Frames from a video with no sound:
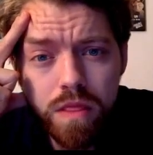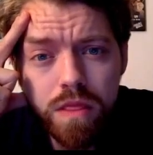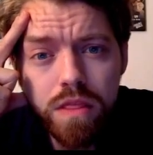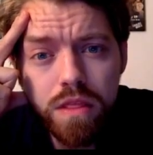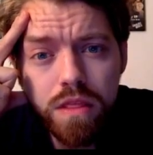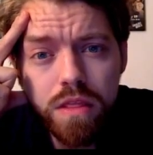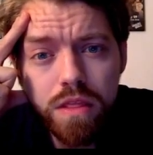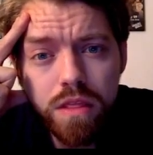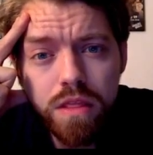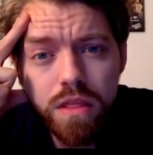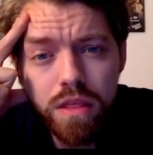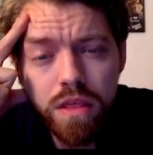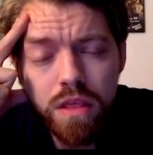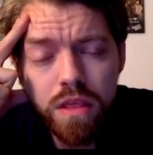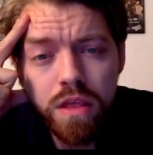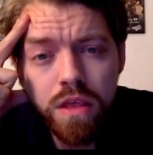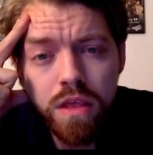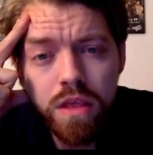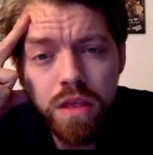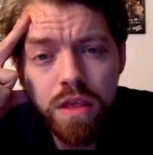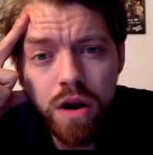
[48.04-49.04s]

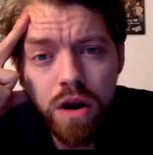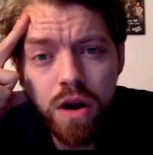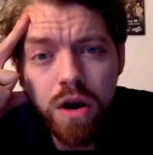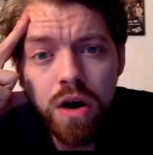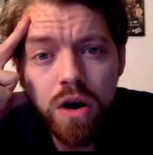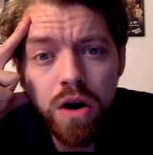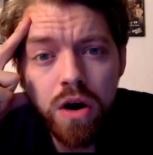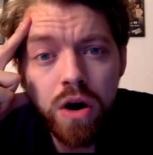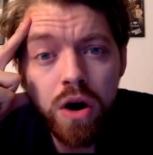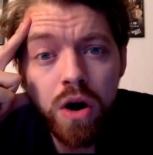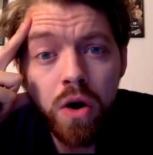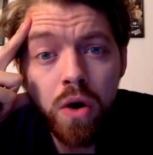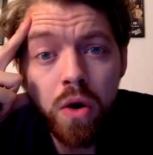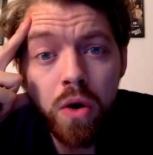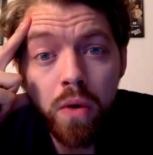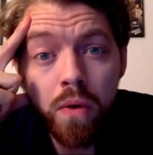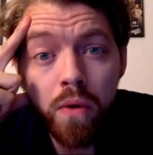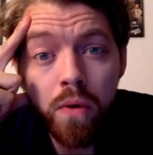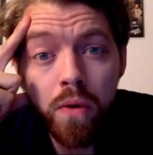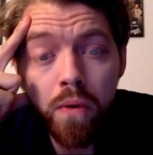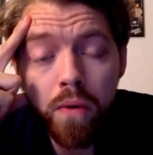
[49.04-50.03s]

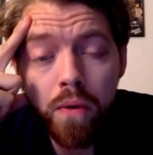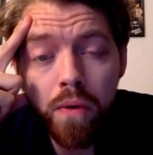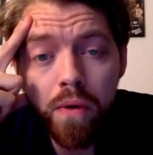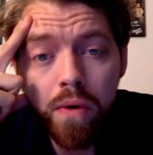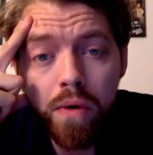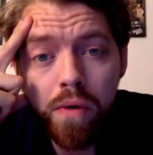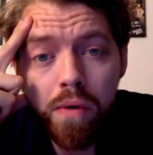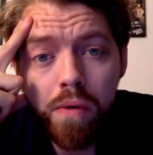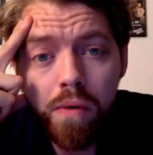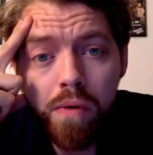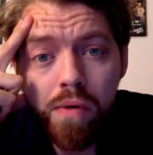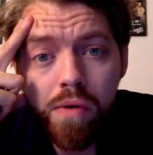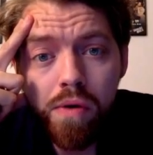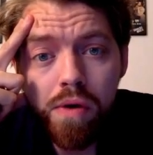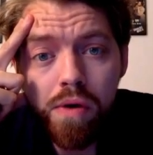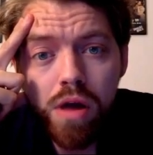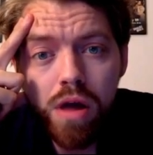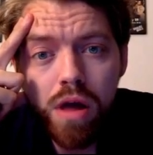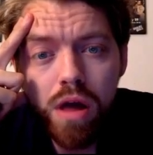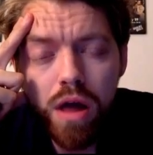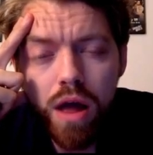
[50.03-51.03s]

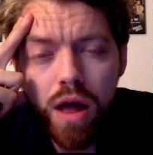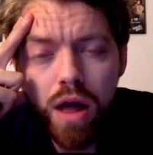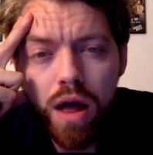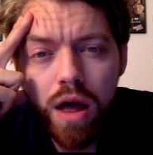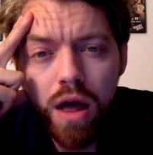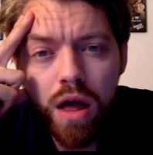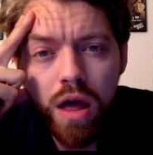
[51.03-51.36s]
[no speech]